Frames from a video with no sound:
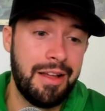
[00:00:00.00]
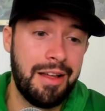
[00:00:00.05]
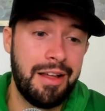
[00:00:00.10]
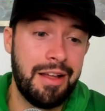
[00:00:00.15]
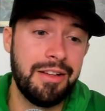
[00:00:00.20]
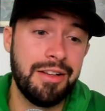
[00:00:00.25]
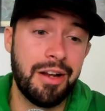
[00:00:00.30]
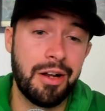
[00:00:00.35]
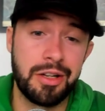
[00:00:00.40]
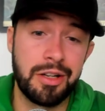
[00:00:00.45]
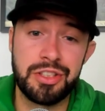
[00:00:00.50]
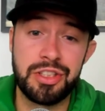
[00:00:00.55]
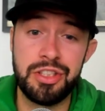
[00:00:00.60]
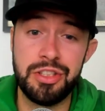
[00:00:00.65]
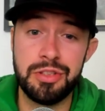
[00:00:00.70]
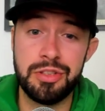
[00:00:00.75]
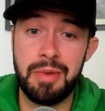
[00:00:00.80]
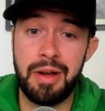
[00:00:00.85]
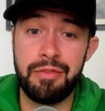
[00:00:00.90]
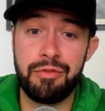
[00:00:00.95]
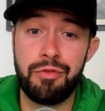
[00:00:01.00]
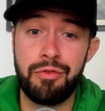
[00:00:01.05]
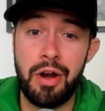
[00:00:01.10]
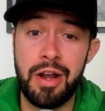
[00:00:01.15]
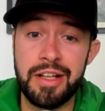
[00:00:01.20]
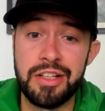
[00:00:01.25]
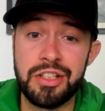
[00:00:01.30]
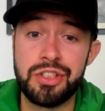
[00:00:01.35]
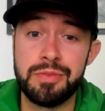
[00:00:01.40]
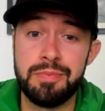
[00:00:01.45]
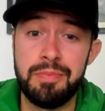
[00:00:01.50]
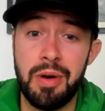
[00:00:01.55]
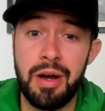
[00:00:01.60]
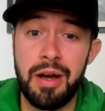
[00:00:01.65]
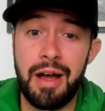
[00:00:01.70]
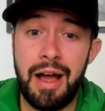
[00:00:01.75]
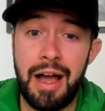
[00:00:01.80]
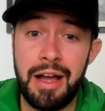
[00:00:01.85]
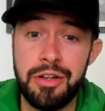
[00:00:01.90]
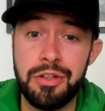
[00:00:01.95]
you know excuse my french
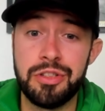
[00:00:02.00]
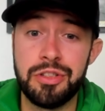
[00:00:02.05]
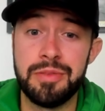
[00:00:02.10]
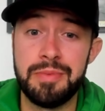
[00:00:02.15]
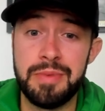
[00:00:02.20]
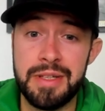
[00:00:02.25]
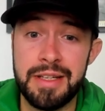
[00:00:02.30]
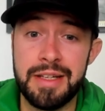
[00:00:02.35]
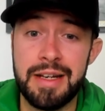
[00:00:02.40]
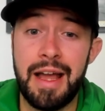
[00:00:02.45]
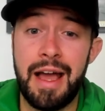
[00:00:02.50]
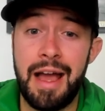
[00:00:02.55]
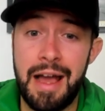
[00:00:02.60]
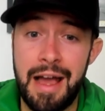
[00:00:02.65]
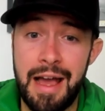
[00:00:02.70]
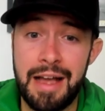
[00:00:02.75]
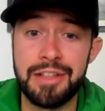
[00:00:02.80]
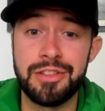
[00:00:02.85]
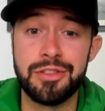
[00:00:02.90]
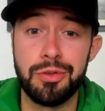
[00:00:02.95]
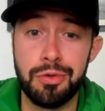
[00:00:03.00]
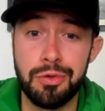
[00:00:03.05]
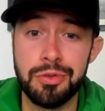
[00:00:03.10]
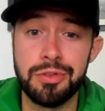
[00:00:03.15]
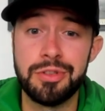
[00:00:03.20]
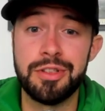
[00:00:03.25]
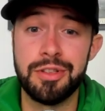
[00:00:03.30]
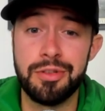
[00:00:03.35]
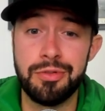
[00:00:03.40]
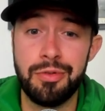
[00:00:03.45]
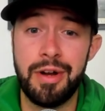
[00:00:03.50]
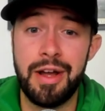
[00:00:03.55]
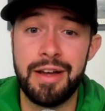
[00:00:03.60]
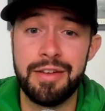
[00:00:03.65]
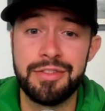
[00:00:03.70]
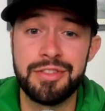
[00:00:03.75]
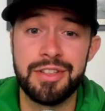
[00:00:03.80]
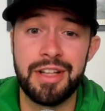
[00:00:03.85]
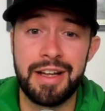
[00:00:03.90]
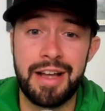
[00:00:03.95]
but i used to be an asshole to the
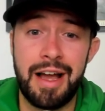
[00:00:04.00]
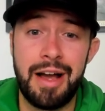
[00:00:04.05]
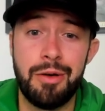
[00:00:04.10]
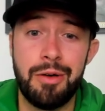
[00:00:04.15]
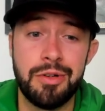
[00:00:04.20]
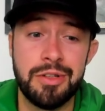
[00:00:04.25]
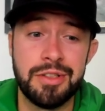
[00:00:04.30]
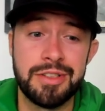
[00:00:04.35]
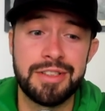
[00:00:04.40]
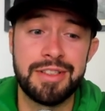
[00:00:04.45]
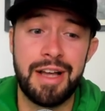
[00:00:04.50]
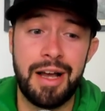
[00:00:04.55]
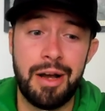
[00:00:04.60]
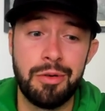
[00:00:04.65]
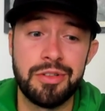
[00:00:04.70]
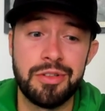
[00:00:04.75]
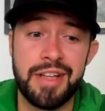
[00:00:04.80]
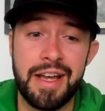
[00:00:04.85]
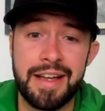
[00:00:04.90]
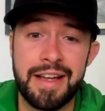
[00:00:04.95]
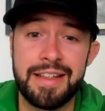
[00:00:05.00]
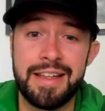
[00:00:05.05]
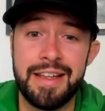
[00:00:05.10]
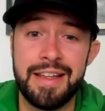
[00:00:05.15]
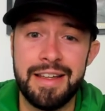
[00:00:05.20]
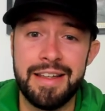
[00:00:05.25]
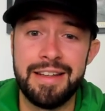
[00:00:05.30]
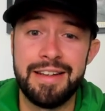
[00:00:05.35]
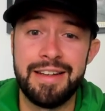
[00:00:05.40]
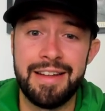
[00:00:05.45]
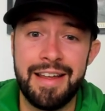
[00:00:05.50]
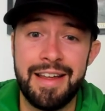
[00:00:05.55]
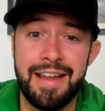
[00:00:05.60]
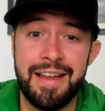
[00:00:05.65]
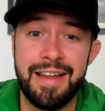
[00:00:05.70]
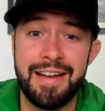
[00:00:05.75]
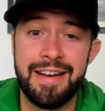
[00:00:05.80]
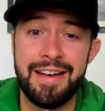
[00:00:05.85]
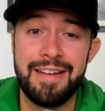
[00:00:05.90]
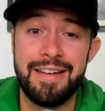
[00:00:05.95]
refs like i was i was that kid
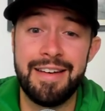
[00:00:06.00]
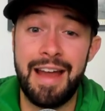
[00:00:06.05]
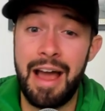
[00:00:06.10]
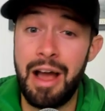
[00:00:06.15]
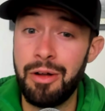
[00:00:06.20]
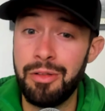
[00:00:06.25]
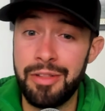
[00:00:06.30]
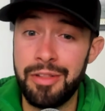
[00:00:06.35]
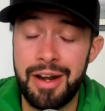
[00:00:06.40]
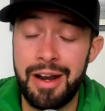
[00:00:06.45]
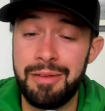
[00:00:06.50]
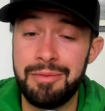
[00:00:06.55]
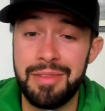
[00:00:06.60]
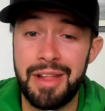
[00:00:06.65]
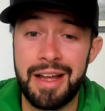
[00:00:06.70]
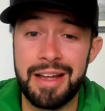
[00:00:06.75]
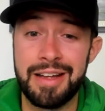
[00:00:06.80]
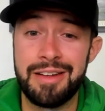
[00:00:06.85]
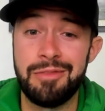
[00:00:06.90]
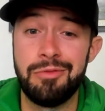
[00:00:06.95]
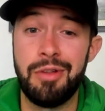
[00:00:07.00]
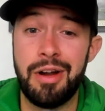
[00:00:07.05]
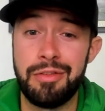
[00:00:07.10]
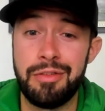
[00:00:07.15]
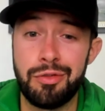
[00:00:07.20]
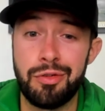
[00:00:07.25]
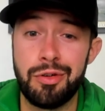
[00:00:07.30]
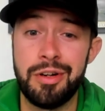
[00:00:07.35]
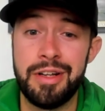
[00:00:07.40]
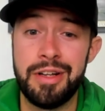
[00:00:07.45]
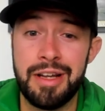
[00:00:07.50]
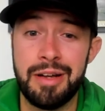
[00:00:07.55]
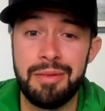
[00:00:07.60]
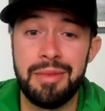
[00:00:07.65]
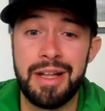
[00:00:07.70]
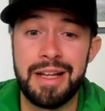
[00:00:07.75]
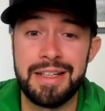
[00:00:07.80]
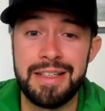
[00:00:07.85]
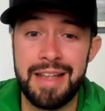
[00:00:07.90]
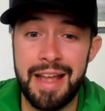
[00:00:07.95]
and now that i'm like refereeing i'm
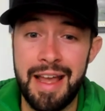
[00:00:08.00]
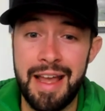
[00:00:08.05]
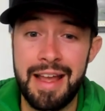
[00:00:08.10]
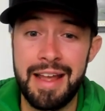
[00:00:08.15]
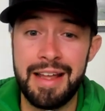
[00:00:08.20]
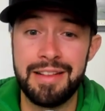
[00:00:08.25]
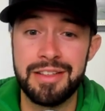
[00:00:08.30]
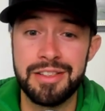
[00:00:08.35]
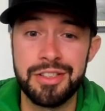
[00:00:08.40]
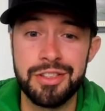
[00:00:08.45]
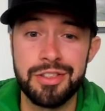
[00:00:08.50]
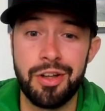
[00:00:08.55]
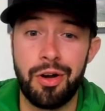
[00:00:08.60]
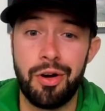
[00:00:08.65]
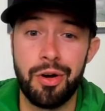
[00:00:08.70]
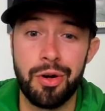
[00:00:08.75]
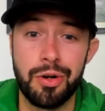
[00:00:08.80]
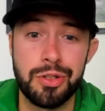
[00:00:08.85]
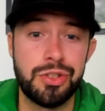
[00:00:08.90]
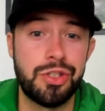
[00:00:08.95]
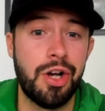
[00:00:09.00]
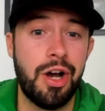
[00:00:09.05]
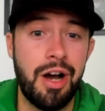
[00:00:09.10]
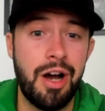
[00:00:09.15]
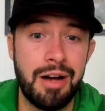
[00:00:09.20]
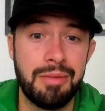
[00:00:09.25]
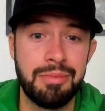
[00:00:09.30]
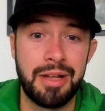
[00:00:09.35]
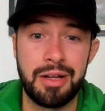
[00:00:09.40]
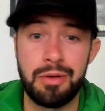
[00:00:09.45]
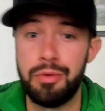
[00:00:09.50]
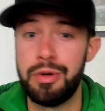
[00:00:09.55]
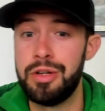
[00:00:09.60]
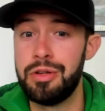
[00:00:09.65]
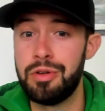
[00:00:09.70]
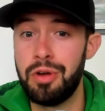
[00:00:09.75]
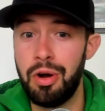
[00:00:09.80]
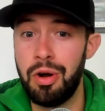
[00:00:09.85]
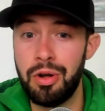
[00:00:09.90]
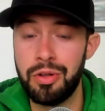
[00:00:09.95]
like dang this is a hard job like what do
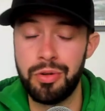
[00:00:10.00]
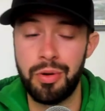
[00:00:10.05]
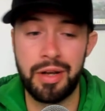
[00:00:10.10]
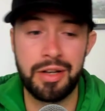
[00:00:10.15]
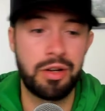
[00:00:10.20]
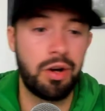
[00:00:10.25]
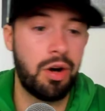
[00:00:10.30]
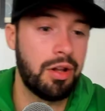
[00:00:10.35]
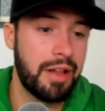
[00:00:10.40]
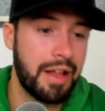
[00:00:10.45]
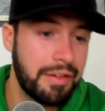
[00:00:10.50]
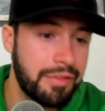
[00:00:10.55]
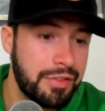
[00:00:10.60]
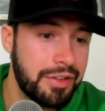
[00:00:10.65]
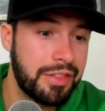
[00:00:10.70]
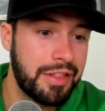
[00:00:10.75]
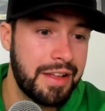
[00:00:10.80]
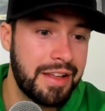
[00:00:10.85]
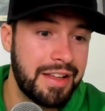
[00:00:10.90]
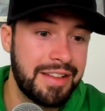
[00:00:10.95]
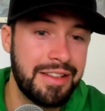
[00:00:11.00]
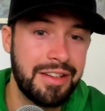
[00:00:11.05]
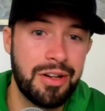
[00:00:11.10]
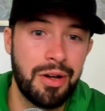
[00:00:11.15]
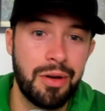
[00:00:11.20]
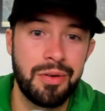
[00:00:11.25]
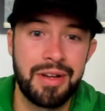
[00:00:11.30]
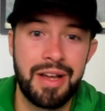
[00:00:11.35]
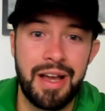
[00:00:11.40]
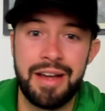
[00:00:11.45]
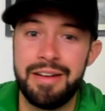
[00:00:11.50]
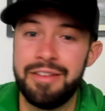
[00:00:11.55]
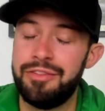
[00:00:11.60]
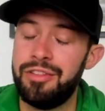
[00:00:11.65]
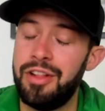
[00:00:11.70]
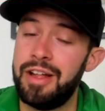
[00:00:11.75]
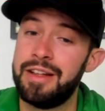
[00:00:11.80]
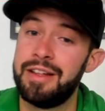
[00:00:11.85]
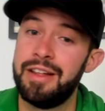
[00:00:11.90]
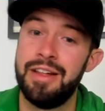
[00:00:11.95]
you call do i call everything you know kind of
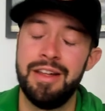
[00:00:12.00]
like